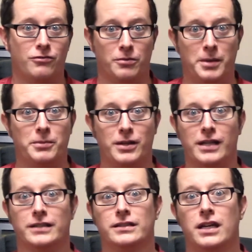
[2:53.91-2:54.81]
Remember
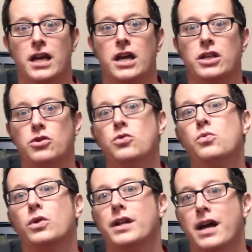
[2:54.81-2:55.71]
this,
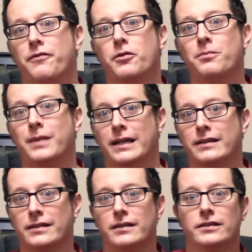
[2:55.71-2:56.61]
you were never
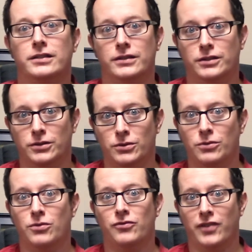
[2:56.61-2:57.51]
meant to
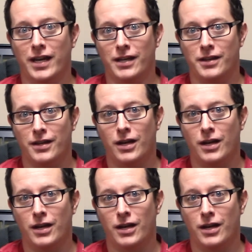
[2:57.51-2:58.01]
do faith